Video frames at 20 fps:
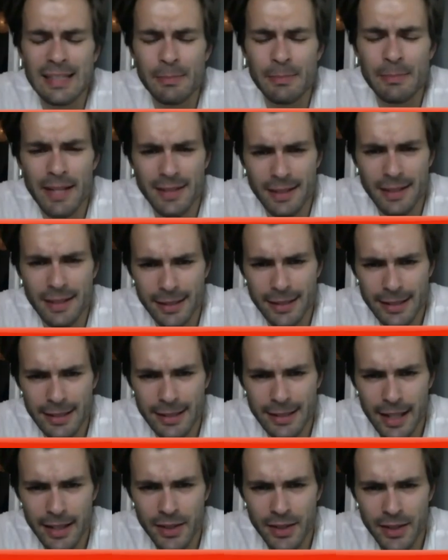this basically
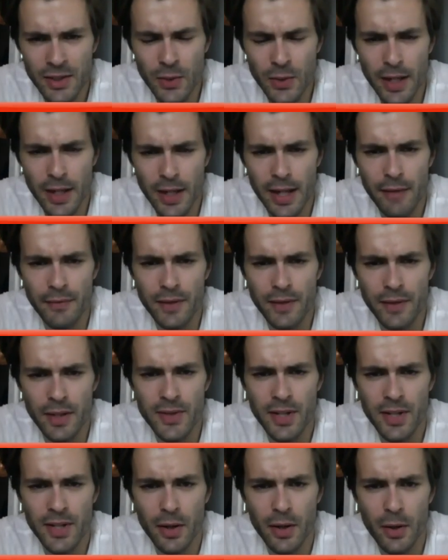like 2.5
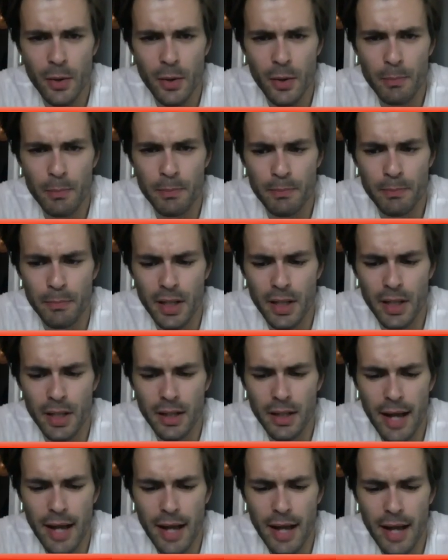years ago,
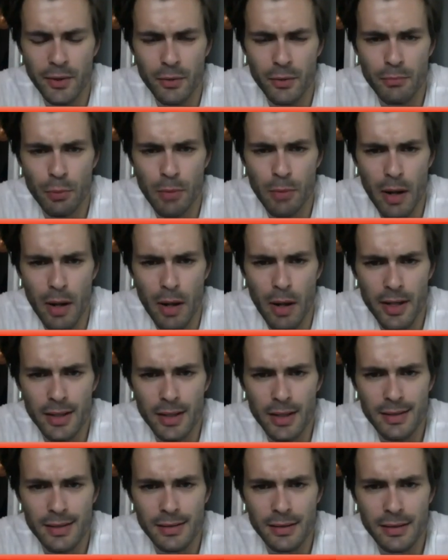after
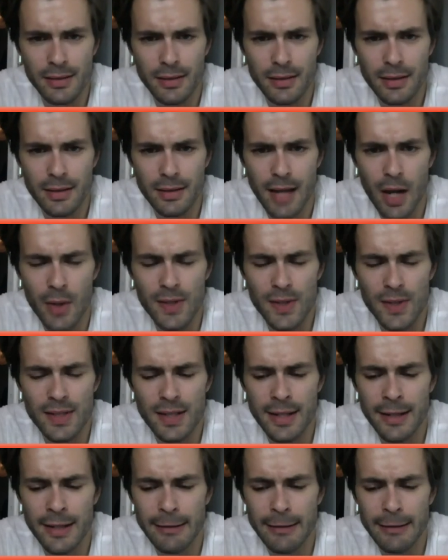Mubarak's
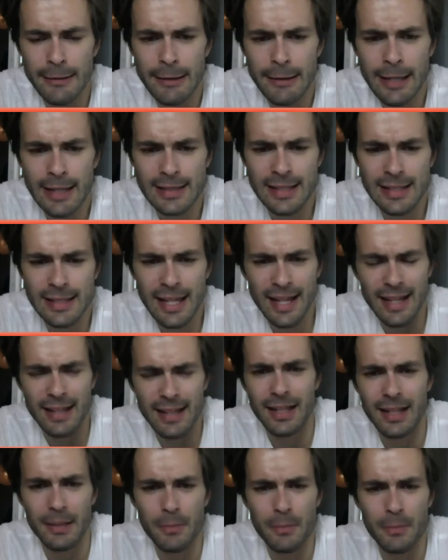ousting? Is it
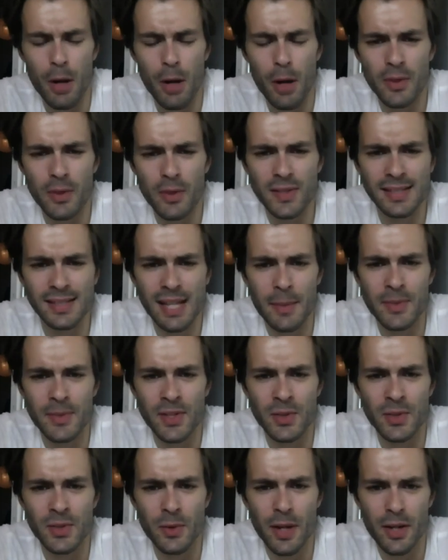almost the same
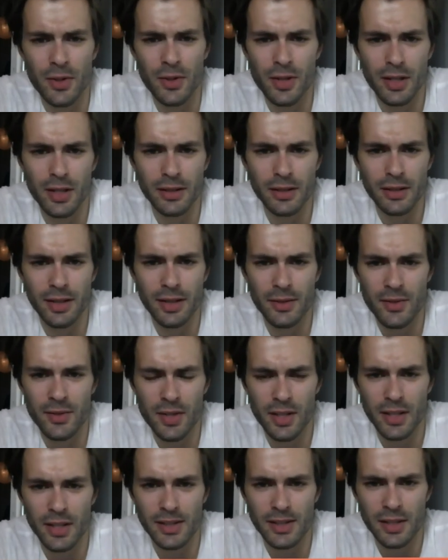situation?
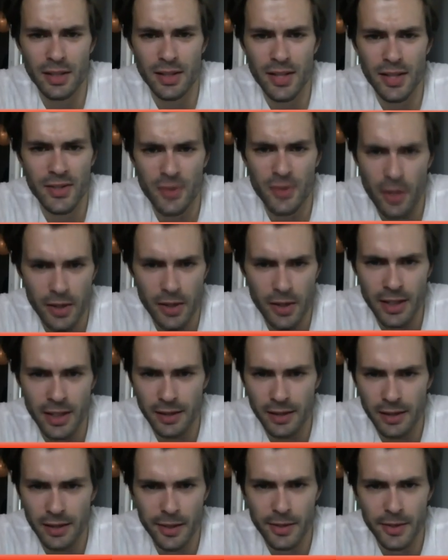There's not a
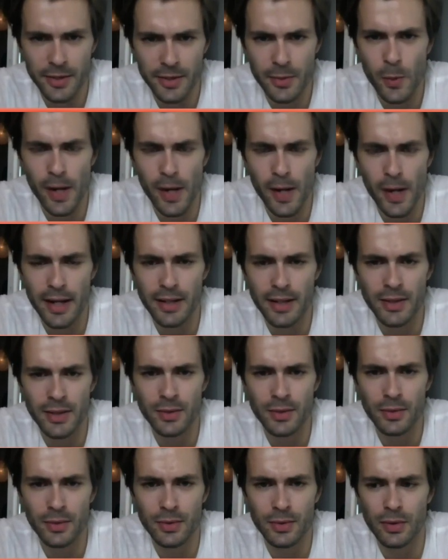clear way
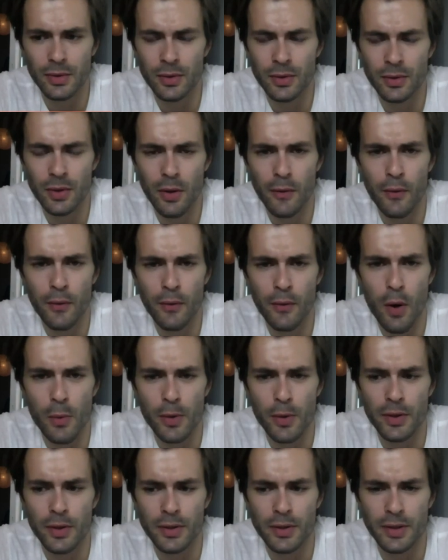to go
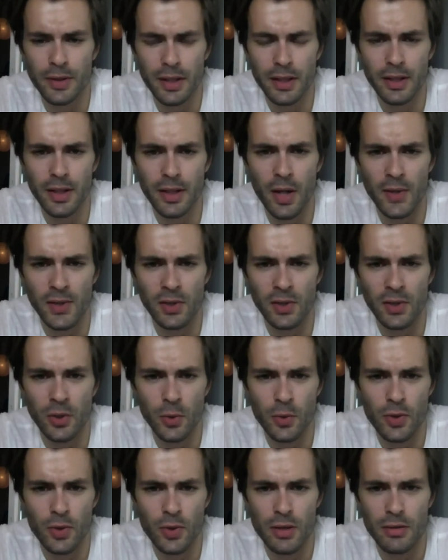forward.
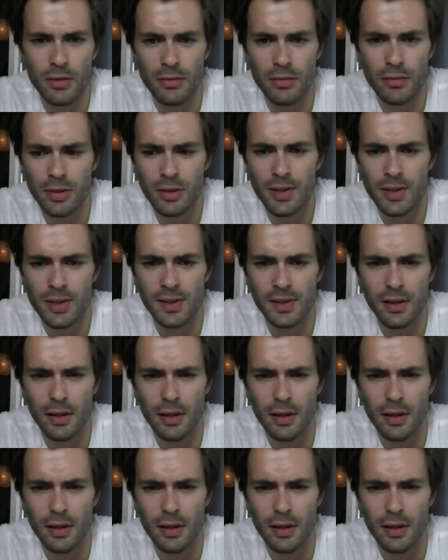Constitution is